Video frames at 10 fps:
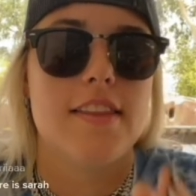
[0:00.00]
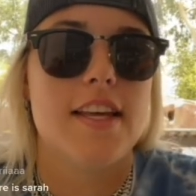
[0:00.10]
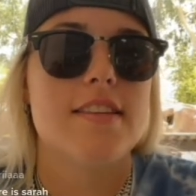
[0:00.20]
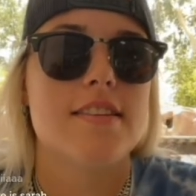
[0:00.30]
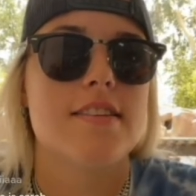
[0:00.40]

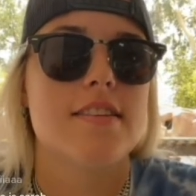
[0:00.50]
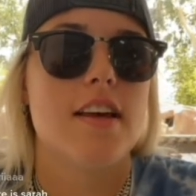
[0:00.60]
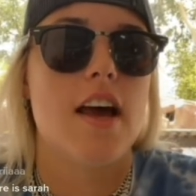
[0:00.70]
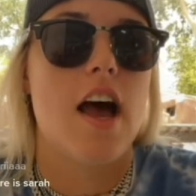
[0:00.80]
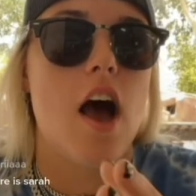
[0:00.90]
this,
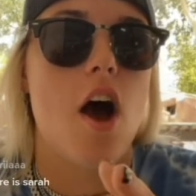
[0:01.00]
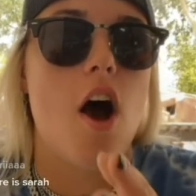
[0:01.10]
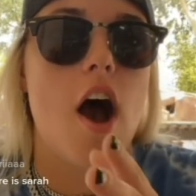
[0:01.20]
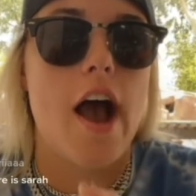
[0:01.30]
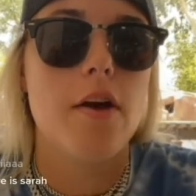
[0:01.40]

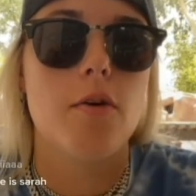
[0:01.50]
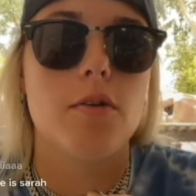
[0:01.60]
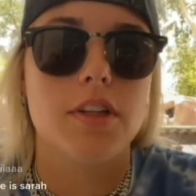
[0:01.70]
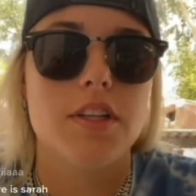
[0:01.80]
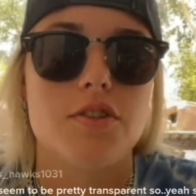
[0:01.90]
I
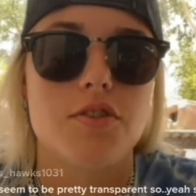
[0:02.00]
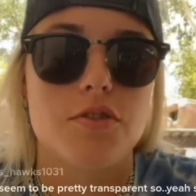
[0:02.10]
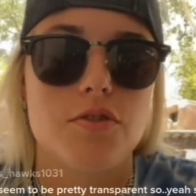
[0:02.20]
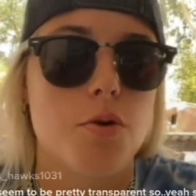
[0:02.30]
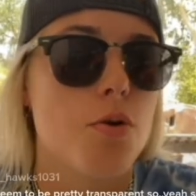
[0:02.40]
only
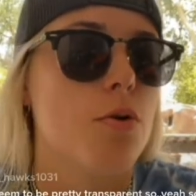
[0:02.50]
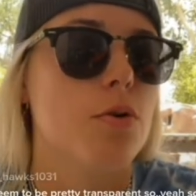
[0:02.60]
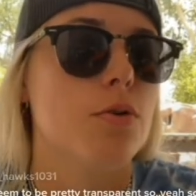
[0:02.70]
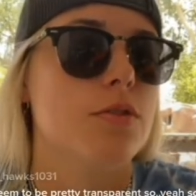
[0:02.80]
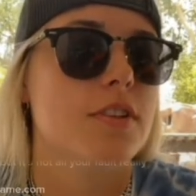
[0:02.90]

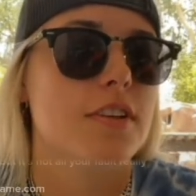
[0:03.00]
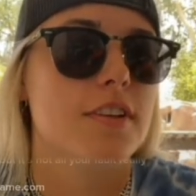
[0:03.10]
told